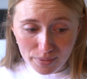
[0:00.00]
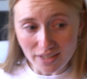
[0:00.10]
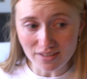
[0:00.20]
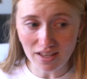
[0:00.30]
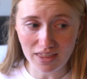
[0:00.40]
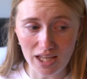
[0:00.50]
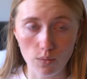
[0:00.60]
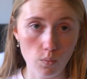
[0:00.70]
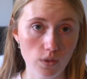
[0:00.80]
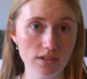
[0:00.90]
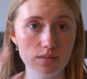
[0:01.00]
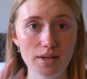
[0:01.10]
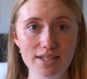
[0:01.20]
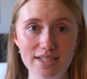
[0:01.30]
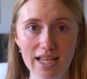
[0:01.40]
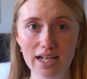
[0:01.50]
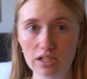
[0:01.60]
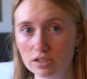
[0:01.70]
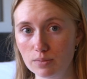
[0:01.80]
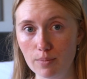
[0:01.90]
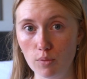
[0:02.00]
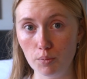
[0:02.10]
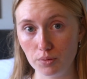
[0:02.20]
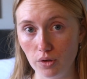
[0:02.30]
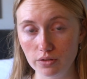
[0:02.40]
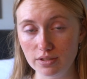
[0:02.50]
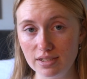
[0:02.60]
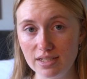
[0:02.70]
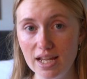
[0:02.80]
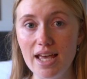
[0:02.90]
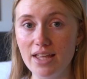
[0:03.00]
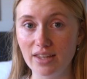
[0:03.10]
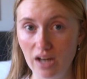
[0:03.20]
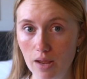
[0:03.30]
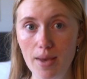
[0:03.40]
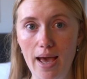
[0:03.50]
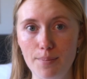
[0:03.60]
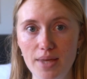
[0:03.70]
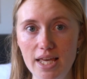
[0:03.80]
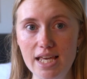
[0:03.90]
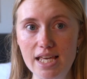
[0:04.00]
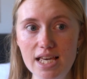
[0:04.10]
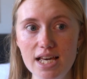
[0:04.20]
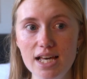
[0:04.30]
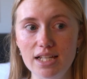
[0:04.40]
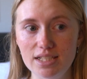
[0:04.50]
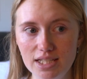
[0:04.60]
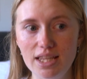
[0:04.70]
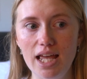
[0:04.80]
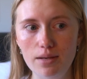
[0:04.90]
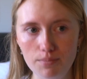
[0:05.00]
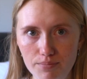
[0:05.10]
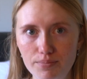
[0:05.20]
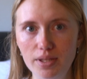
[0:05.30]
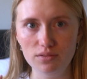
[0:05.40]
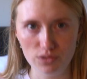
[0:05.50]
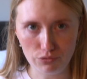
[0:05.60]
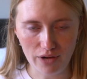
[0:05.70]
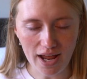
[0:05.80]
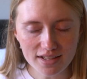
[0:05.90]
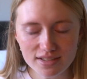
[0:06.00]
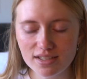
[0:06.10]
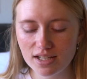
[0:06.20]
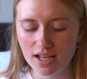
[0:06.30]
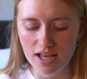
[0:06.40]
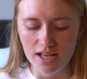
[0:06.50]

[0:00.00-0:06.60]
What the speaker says: because I think once my skin looks a bit more bronzed, then I'm happy to then build the rest.